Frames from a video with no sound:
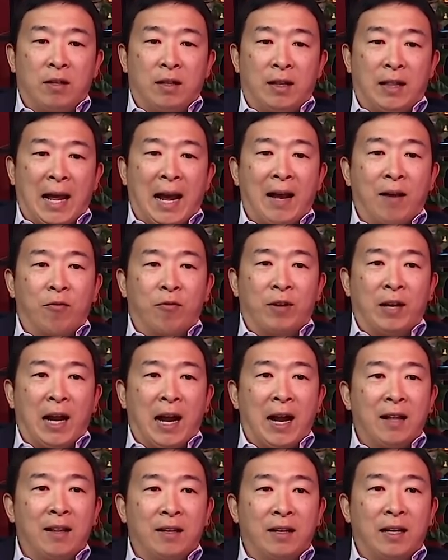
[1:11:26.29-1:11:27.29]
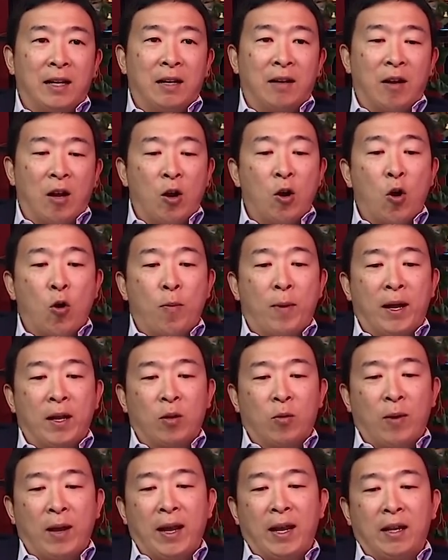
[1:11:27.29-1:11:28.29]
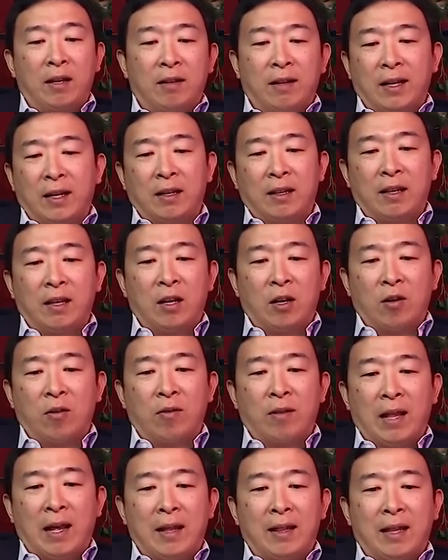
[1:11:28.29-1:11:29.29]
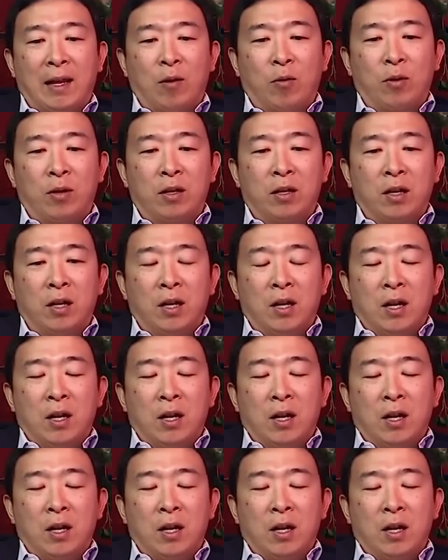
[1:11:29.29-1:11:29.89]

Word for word: that reality and, and oh by the way like you know that that would